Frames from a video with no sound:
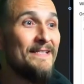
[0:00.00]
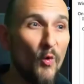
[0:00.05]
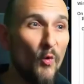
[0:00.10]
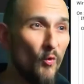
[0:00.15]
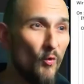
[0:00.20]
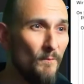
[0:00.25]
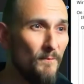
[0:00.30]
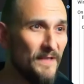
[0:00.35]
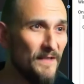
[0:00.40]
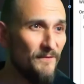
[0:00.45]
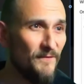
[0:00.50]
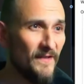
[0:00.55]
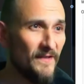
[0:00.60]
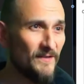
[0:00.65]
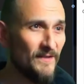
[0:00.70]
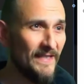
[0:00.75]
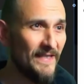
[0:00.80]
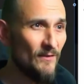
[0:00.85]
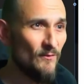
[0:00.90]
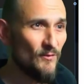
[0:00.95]
To pay the
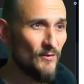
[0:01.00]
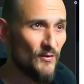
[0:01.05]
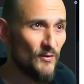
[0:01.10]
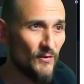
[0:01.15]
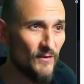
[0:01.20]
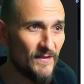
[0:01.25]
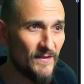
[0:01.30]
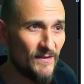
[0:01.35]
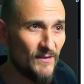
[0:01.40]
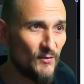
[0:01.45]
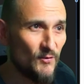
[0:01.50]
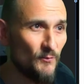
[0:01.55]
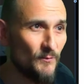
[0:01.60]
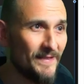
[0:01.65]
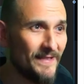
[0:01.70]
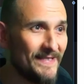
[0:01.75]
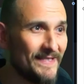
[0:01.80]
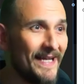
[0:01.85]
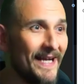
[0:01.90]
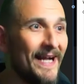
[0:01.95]
insurance fee,
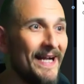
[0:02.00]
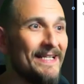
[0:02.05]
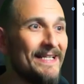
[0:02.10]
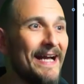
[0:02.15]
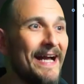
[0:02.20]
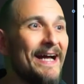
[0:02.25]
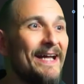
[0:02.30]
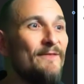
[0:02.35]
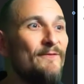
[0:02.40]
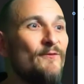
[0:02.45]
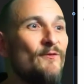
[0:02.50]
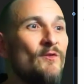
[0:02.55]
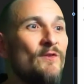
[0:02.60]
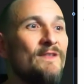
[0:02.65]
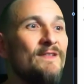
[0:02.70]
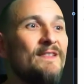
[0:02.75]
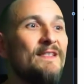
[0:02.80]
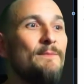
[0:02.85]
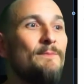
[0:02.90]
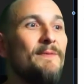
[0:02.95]
please reply to this
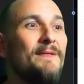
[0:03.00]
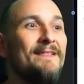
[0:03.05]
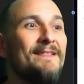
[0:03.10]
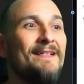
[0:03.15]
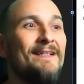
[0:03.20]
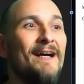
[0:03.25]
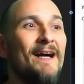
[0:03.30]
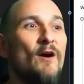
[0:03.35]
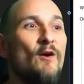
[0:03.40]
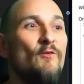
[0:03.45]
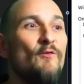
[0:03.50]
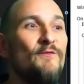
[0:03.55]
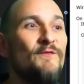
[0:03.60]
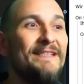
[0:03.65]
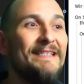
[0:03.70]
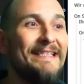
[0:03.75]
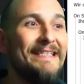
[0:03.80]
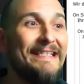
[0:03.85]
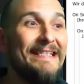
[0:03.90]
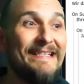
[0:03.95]
SMS.
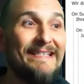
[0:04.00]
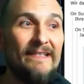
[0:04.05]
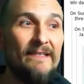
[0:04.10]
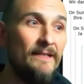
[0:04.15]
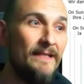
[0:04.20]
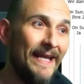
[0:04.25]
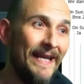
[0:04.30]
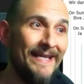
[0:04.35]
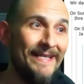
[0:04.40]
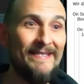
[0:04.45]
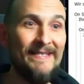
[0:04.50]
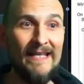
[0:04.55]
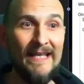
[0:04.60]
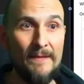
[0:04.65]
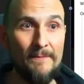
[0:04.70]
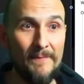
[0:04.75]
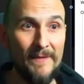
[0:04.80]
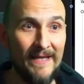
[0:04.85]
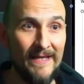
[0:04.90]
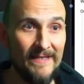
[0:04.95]
How much?
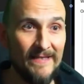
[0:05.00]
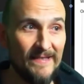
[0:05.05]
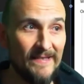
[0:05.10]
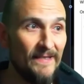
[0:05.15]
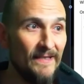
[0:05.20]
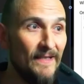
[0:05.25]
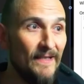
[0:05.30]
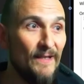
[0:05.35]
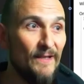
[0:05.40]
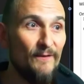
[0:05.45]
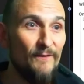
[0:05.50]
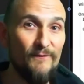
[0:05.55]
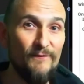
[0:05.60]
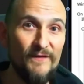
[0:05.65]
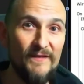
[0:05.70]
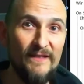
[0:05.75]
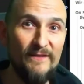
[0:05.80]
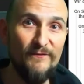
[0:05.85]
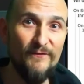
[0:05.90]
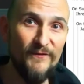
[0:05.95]
Yeah, and at the
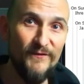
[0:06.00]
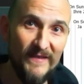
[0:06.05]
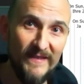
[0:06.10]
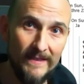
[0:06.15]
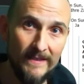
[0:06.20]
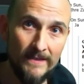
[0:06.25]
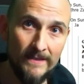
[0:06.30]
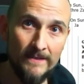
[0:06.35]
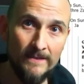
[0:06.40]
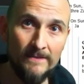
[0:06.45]
latest by this